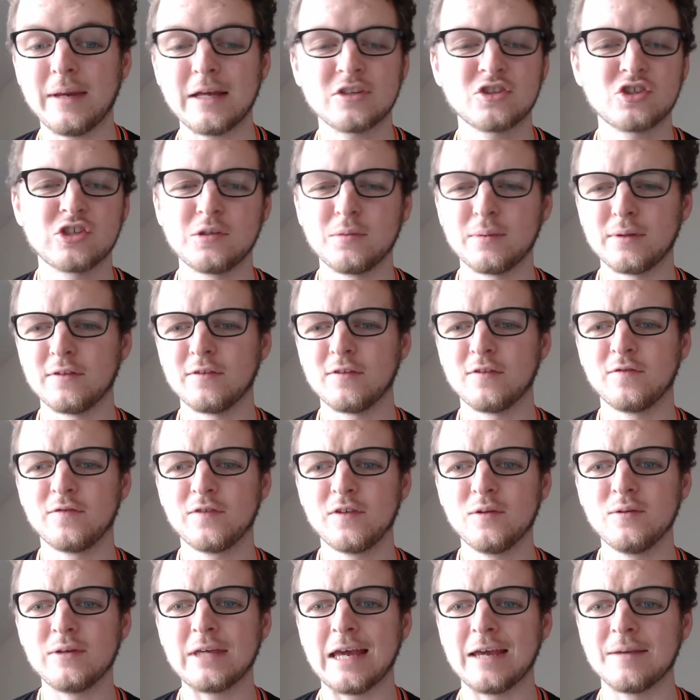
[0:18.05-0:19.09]
Actually, one of the
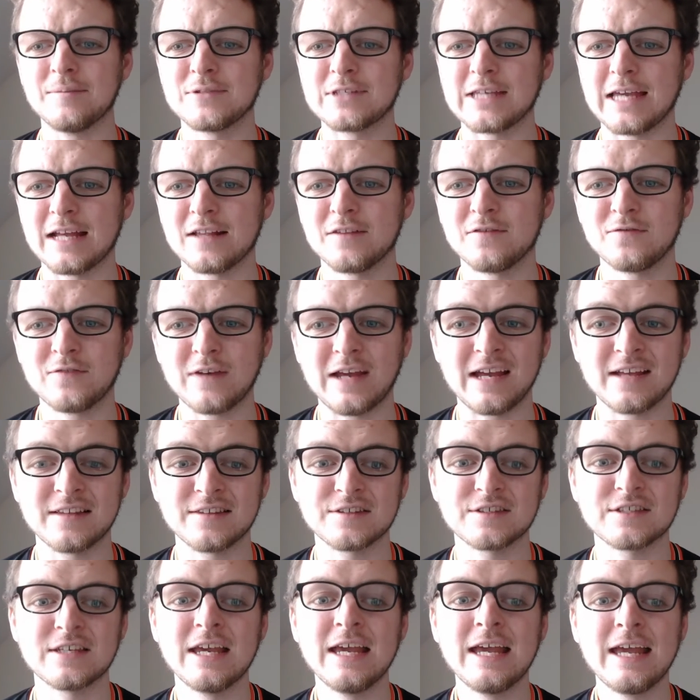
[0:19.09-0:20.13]
few games that had
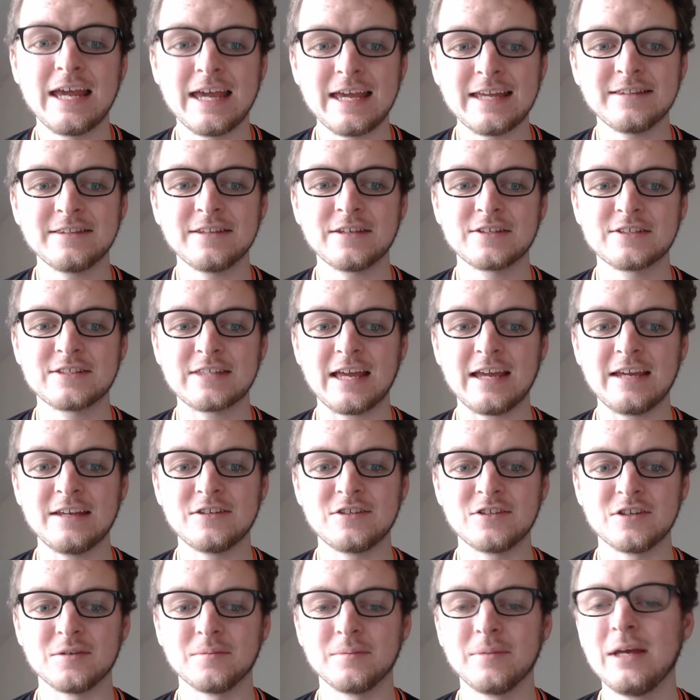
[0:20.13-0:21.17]
fans in the
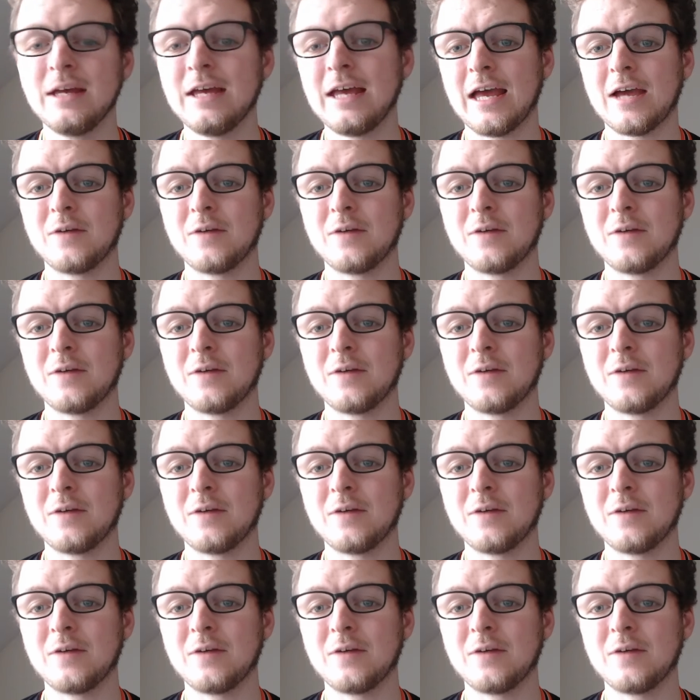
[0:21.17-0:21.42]
stadium,